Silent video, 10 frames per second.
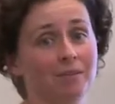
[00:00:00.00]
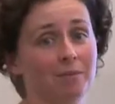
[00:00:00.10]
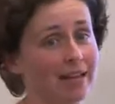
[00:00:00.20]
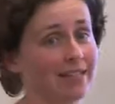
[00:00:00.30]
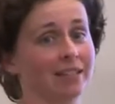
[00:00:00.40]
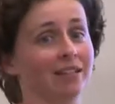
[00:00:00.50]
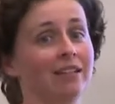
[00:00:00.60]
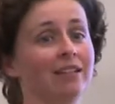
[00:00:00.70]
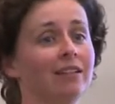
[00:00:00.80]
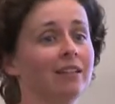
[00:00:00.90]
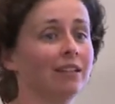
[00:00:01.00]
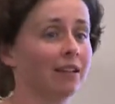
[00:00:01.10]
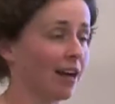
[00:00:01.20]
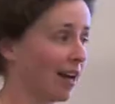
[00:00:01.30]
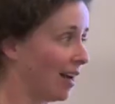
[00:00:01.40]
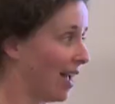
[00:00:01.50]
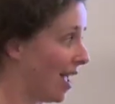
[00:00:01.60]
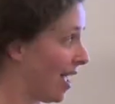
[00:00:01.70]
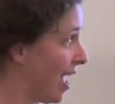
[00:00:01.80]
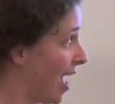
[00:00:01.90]
basically,
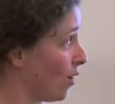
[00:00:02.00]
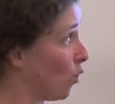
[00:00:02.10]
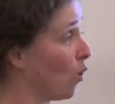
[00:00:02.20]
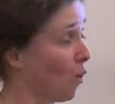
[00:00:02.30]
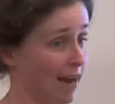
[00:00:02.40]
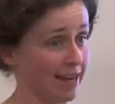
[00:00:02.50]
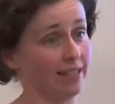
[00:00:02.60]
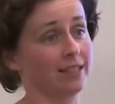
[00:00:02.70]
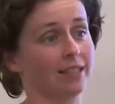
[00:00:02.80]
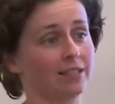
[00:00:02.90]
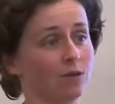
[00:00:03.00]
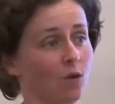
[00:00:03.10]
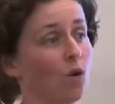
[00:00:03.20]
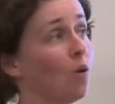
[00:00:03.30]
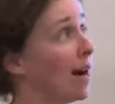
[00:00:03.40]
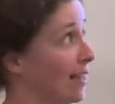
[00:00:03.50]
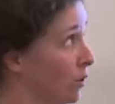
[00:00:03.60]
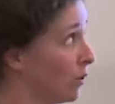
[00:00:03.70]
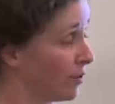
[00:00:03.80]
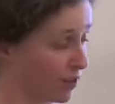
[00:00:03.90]
and always
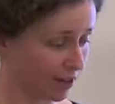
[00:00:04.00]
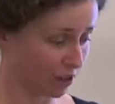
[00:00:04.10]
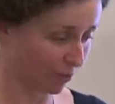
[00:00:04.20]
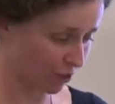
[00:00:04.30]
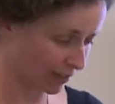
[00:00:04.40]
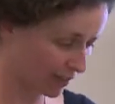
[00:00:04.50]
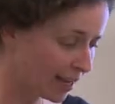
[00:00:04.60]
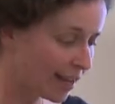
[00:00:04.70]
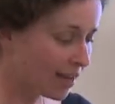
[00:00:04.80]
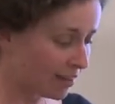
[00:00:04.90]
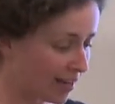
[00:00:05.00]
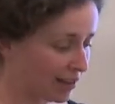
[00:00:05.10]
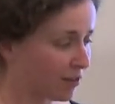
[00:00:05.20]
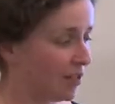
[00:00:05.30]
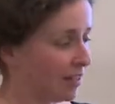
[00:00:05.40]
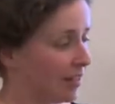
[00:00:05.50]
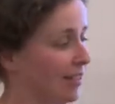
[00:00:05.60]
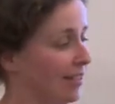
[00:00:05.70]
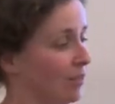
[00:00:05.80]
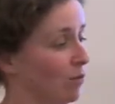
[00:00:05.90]
look for those options. The other thing that
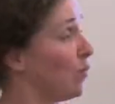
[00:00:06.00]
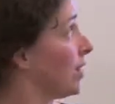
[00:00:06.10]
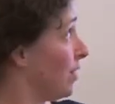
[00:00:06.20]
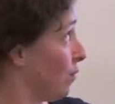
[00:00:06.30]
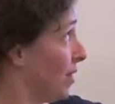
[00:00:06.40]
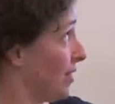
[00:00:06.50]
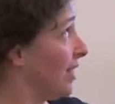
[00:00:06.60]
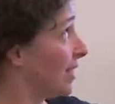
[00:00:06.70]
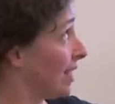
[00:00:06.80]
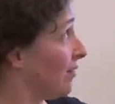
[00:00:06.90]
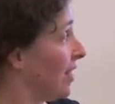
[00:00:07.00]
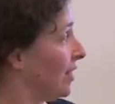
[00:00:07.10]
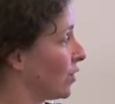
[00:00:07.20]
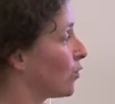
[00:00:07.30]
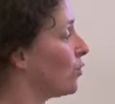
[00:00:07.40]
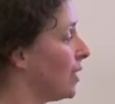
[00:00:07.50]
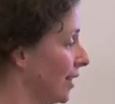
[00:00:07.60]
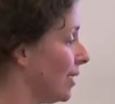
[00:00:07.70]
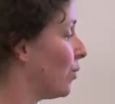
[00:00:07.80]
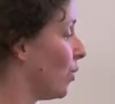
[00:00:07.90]
is with this stuff here that's
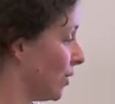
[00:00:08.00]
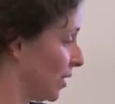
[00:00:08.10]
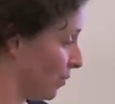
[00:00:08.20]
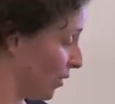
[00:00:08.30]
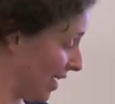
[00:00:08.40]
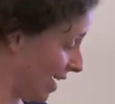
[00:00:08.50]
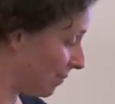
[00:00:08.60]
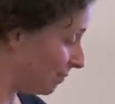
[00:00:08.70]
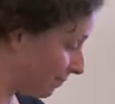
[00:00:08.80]
really important to point out